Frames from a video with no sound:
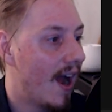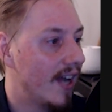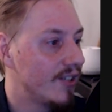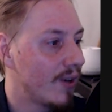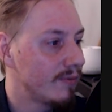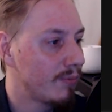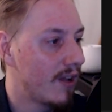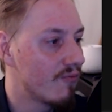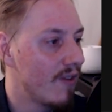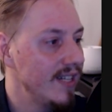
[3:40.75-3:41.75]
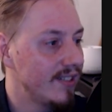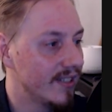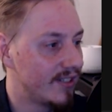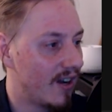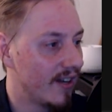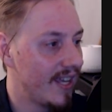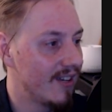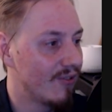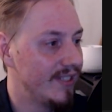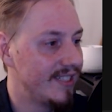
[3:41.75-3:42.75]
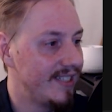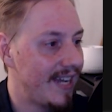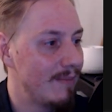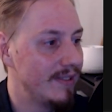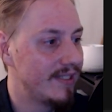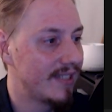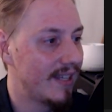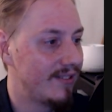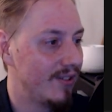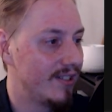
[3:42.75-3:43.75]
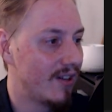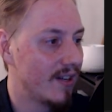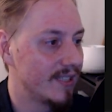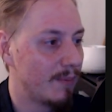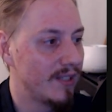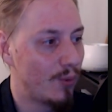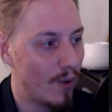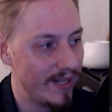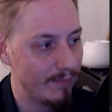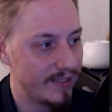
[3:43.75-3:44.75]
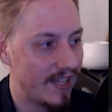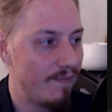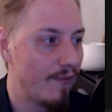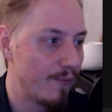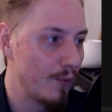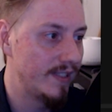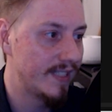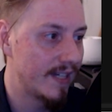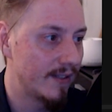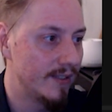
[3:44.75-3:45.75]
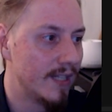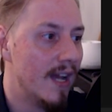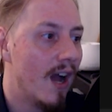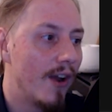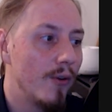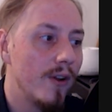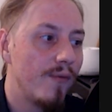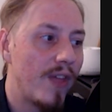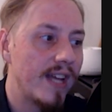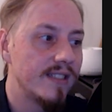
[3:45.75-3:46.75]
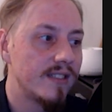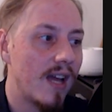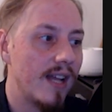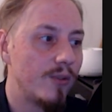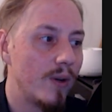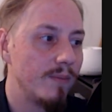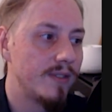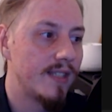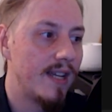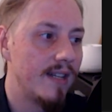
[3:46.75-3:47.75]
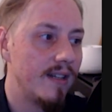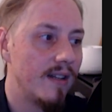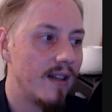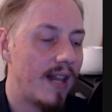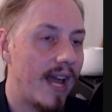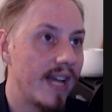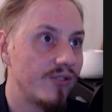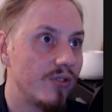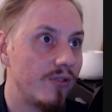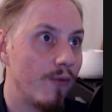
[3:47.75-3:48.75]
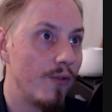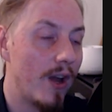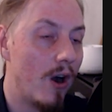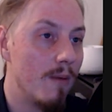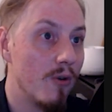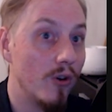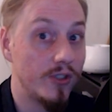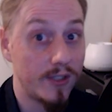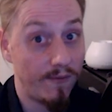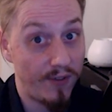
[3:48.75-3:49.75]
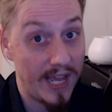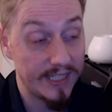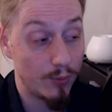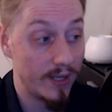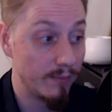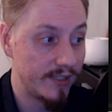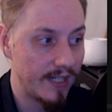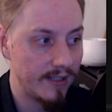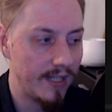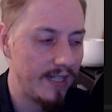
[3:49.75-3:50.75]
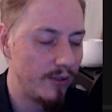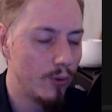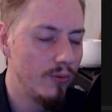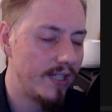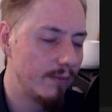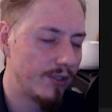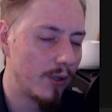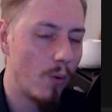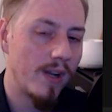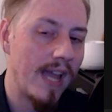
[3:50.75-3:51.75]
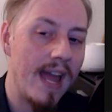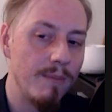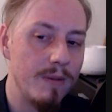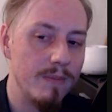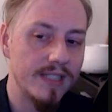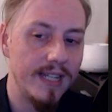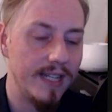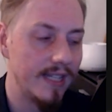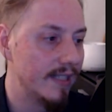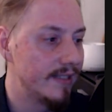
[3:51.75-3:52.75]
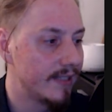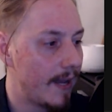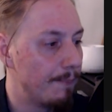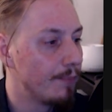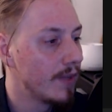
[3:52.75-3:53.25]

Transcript: Traps apply rend to the target, increasing damage to the targets by 20% for 3 seconds. I don't know if that's 20% extra through that armor or just a flat 20%. The tooltips can be misleading in this game.